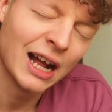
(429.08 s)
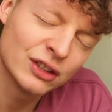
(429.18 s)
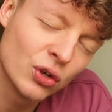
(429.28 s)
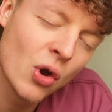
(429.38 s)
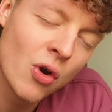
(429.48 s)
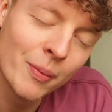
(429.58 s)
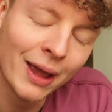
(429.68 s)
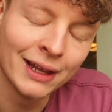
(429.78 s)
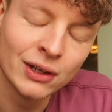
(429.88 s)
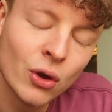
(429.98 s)
don't know,
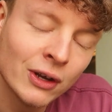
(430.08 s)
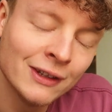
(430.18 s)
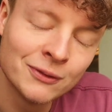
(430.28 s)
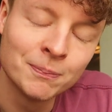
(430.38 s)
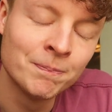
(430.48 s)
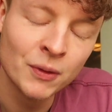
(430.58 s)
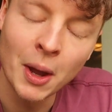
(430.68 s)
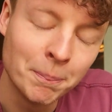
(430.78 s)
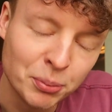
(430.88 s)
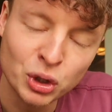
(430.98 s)
mate, cooking's
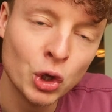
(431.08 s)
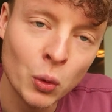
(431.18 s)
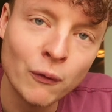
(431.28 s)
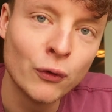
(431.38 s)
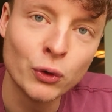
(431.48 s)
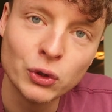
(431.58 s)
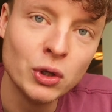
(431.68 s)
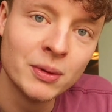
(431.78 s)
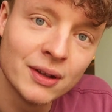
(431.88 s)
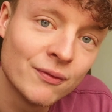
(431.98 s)
a beautiful
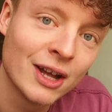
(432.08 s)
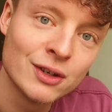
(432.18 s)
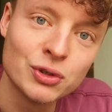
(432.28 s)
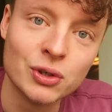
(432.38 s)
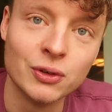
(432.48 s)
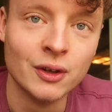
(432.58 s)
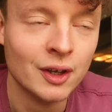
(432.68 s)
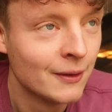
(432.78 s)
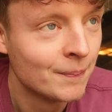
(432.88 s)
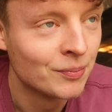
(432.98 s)
human invention.
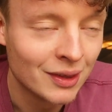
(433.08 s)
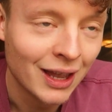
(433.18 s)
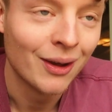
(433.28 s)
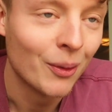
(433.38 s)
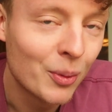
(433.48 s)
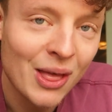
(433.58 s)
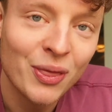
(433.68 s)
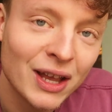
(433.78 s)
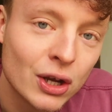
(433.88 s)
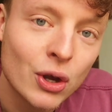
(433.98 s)
When I
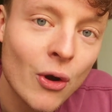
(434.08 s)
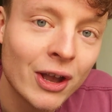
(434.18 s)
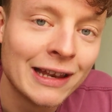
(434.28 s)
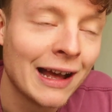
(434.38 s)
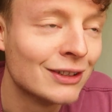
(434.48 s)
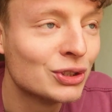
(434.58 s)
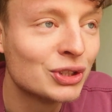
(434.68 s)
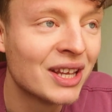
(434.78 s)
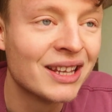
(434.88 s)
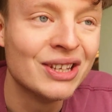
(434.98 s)
think of cooking, I just
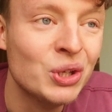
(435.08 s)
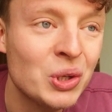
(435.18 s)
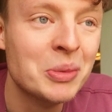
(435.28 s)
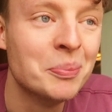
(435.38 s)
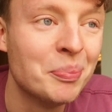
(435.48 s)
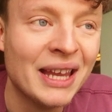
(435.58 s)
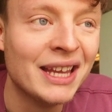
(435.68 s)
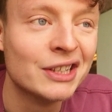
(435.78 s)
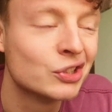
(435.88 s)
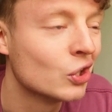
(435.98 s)
think human
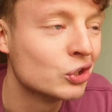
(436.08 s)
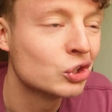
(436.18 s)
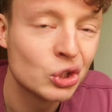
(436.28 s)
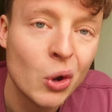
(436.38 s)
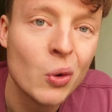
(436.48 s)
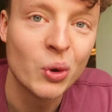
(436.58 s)
beings are so